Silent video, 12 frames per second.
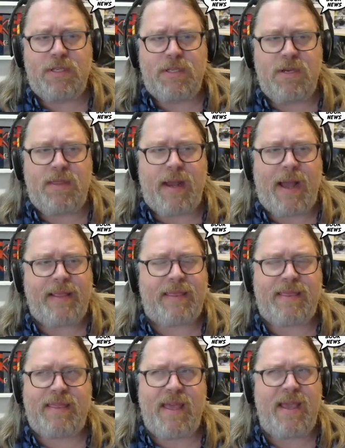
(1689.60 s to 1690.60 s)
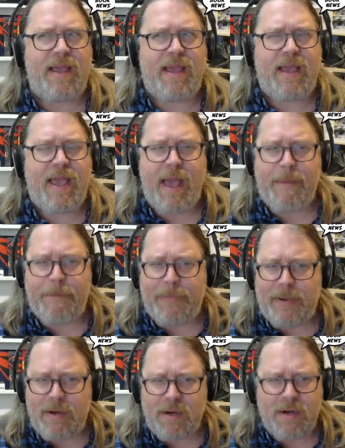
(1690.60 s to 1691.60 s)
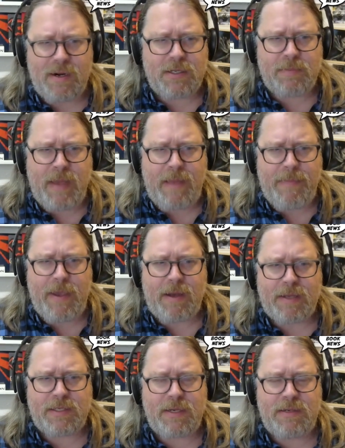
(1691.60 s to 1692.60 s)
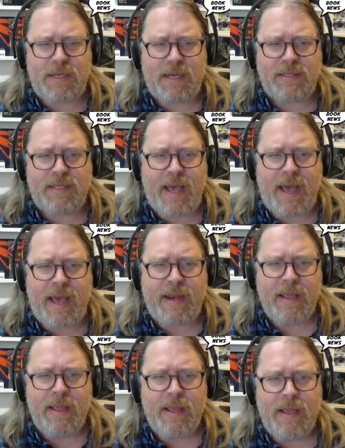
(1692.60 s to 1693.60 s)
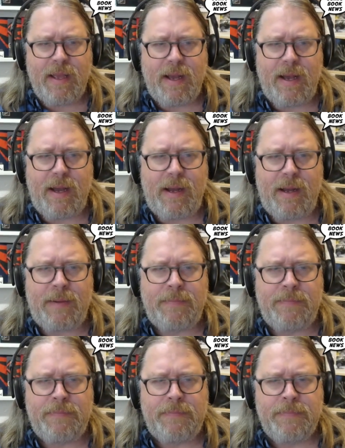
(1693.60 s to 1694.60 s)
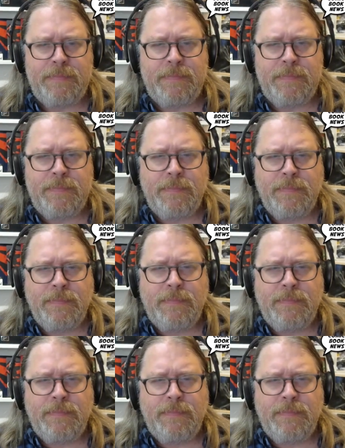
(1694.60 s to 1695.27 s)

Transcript: that do that. I think Kepler's maybe also does that. Um, I,